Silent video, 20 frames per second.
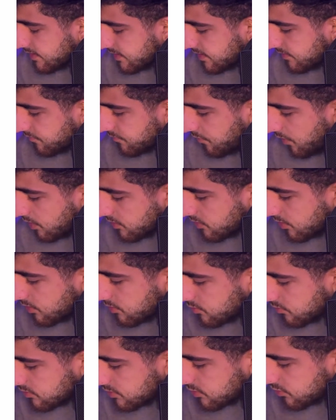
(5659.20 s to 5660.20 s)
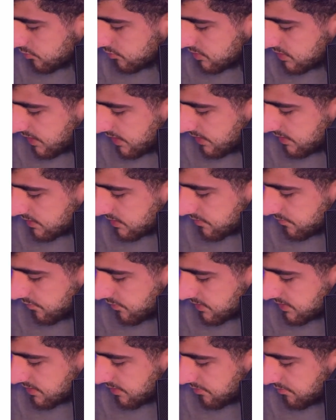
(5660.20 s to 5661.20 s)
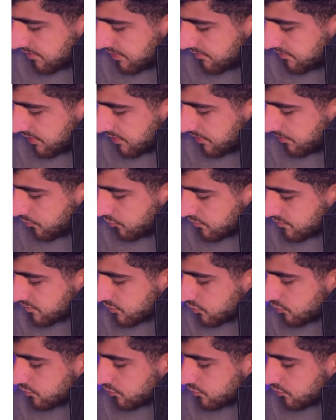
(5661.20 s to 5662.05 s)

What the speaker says: What are those 2 chains? For example, when we remove